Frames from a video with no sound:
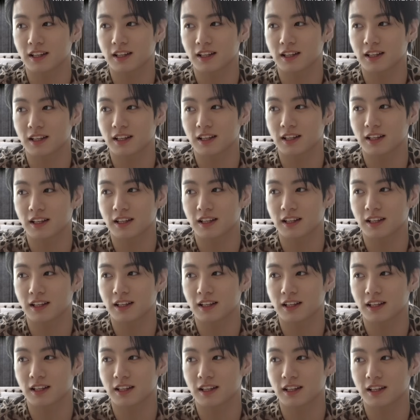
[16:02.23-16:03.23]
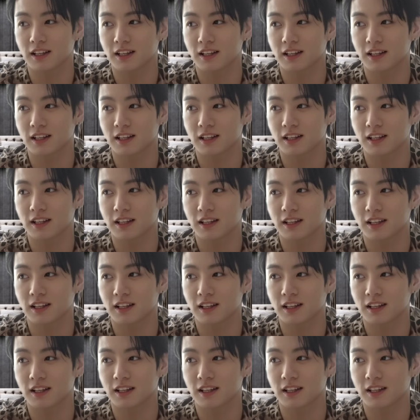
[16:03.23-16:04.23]

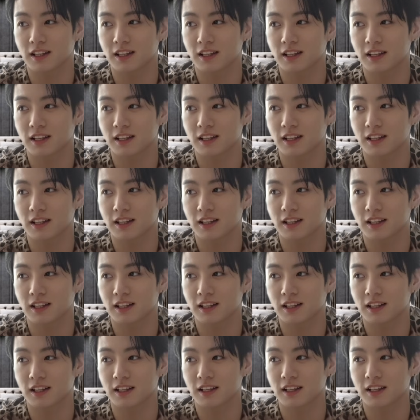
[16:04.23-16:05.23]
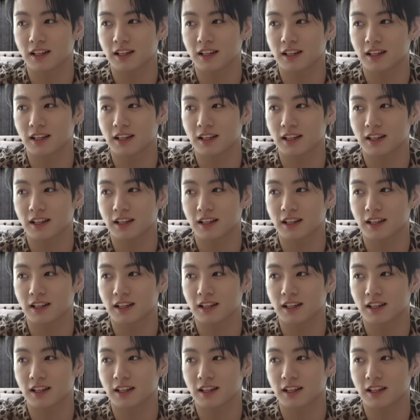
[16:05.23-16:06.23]

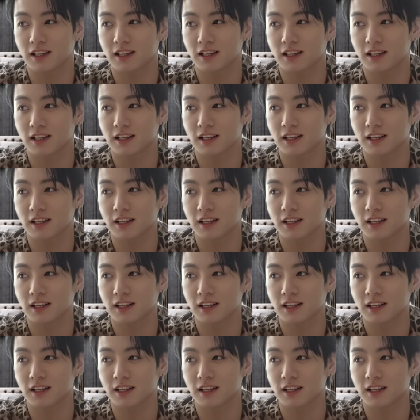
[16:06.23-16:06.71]
(silence)